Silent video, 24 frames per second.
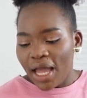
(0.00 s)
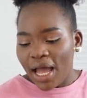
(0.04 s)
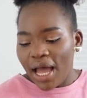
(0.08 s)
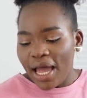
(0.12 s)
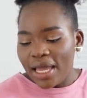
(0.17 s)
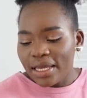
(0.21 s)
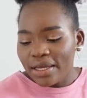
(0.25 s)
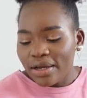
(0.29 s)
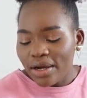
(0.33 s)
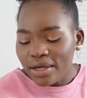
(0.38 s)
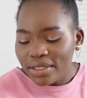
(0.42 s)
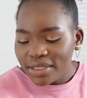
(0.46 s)

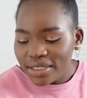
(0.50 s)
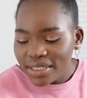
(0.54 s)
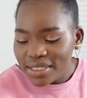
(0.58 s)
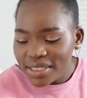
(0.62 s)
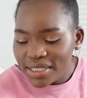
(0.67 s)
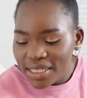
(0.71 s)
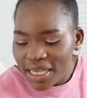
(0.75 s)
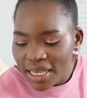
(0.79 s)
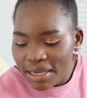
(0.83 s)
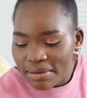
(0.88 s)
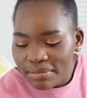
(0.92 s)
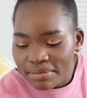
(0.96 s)
I got the
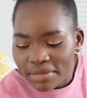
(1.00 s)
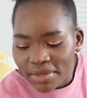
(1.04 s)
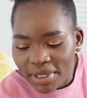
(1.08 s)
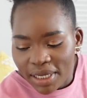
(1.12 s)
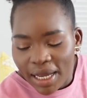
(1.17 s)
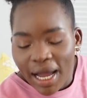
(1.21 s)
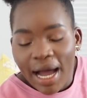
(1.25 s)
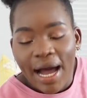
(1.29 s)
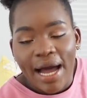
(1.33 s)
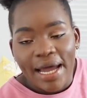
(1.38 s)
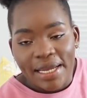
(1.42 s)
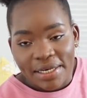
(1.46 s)
same
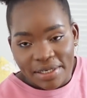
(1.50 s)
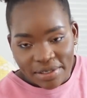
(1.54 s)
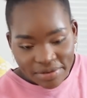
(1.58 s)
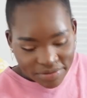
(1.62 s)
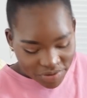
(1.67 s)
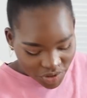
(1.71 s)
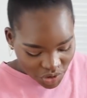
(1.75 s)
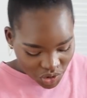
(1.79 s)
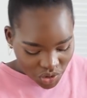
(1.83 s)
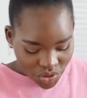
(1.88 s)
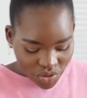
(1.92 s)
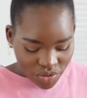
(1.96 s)
kind of
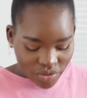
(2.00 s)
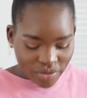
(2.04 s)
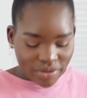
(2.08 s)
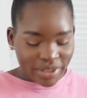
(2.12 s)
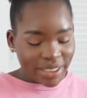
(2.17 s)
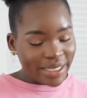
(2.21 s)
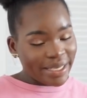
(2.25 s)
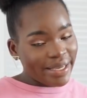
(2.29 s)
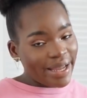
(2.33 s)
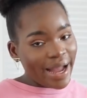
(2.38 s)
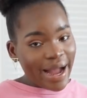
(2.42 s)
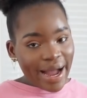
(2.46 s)
shoe,
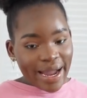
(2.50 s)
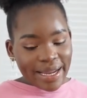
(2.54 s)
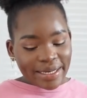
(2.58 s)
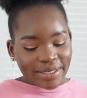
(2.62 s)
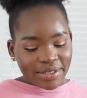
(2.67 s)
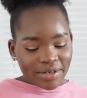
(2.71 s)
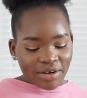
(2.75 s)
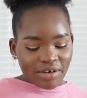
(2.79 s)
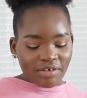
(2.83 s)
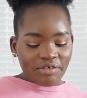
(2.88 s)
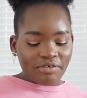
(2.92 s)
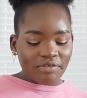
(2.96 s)
like
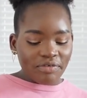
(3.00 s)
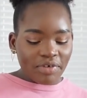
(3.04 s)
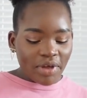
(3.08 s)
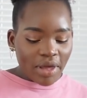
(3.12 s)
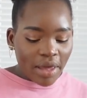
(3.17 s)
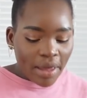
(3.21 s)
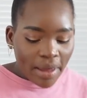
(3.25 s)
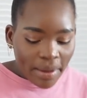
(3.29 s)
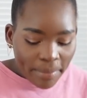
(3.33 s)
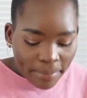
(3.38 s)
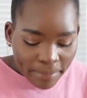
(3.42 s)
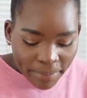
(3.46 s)
kind of,
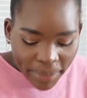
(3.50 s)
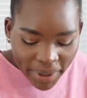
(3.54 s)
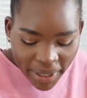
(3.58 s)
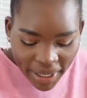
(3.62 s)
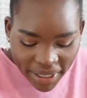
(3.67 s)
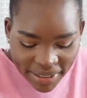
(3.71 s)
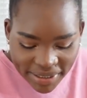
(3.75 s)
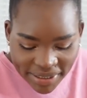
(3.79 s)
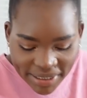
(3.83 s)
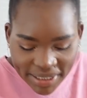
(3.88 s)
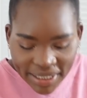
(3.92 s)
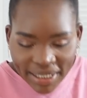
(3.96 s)

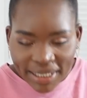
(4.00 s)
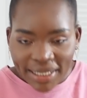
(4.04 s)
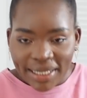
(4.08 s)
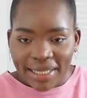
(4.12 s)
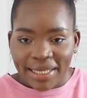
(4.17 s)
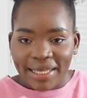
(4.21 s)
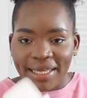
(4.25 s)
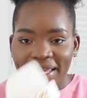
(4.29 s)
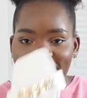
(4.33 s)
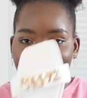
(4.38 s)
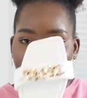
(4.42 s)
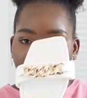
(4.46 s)
but
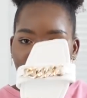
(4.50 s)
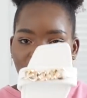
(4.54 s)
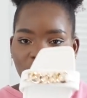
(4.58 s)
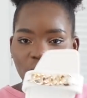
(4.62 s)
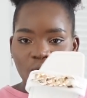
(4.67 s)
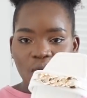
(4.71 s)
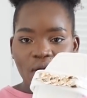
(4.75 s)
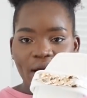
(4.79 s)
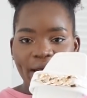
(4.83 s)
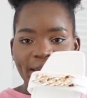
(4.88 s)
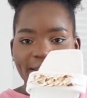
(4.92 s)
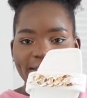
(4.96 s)
in
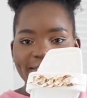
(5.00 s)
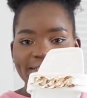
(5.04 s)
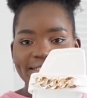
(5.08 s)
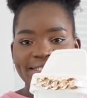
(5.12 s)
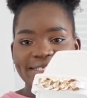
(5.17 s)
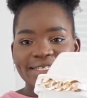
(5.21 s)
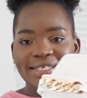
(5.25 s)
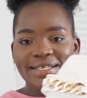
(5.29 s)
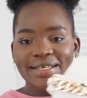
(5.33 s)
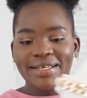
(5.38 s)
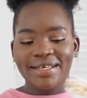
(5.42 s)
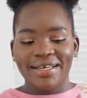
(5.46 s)

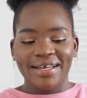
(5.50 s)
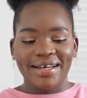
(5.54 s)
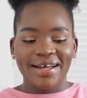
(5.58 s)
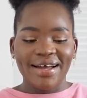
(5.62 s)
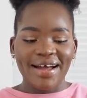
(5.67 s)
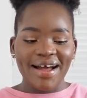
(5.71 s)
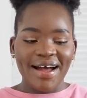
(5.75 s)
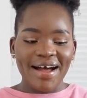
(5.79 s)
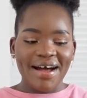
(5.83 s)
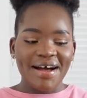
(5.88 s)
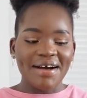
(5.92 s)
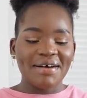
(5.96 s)
white.
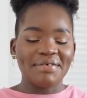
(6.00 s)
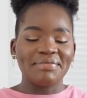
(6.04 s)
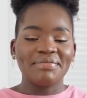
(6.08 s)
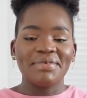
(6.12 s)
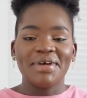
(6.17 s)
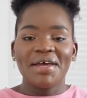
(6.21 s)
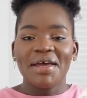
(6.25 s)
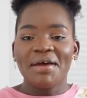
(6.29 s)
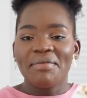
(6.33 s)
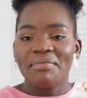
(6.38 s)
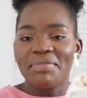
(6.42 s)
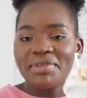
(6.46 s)

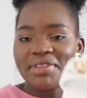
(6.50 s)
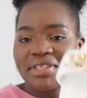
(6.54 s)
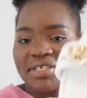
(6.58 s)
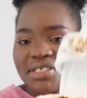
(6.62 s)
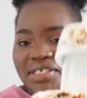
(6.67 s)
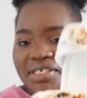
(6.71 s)
But the